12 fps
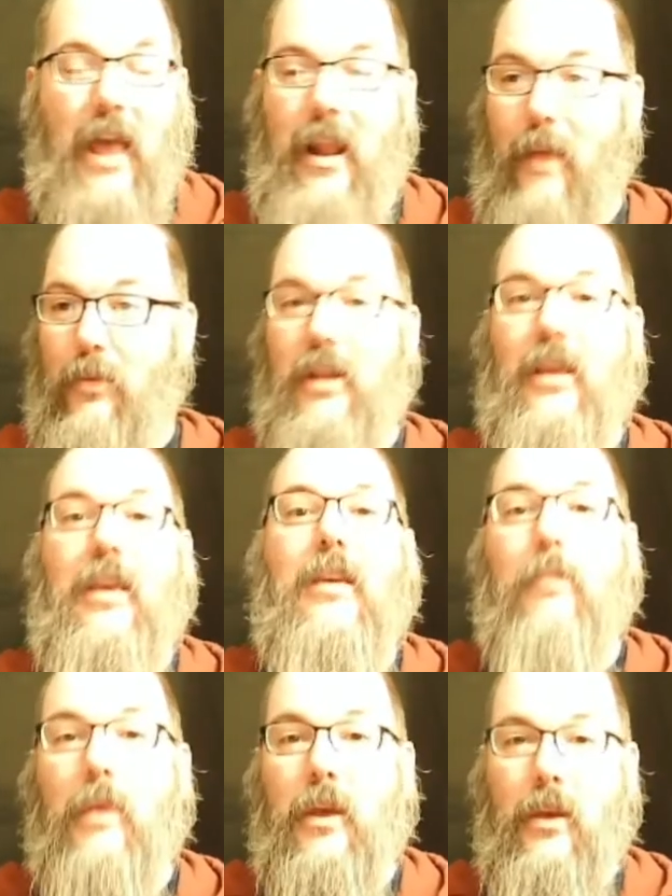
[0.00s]
And I'm going to
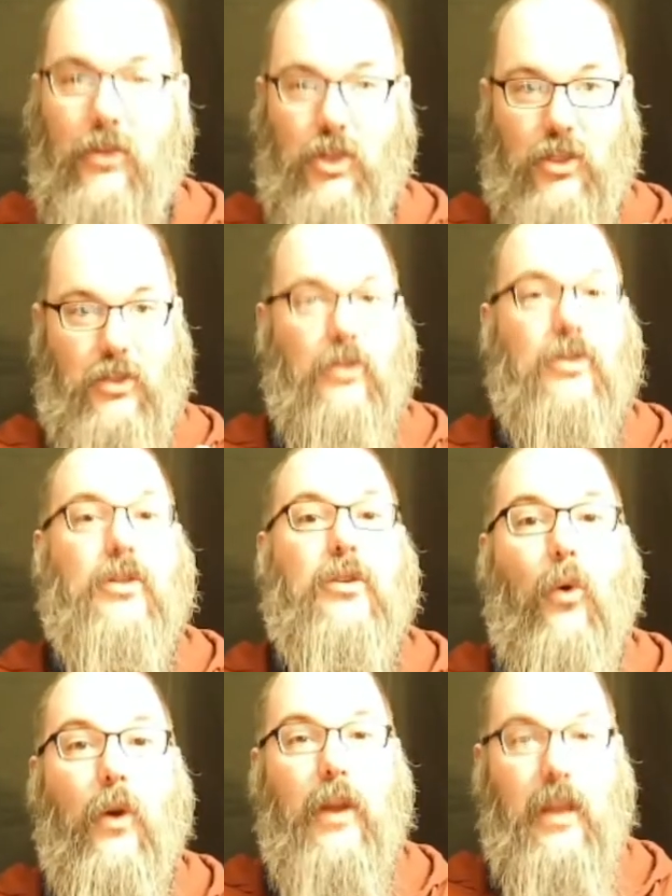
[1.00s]
keep just
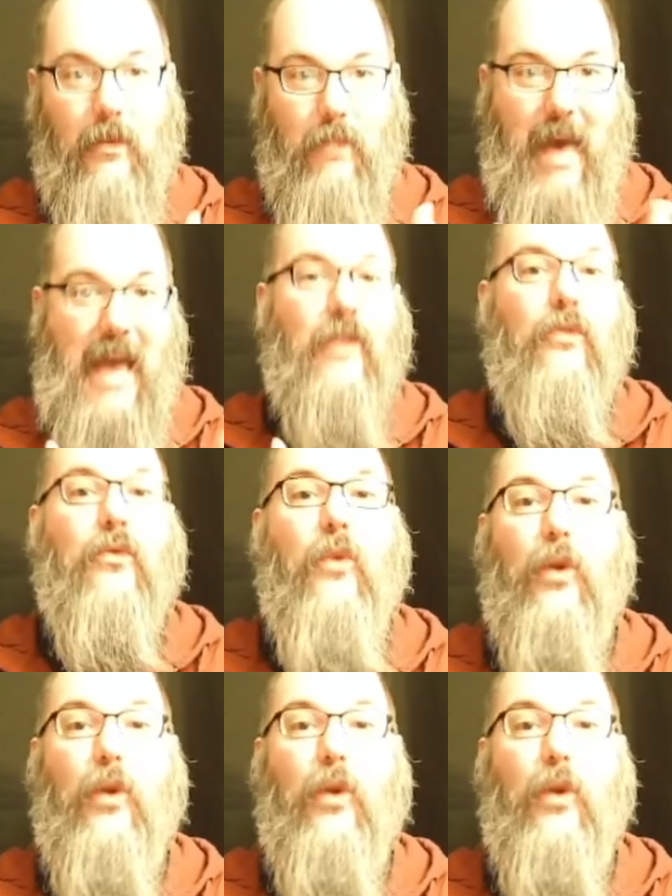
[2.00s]
storying back and forth,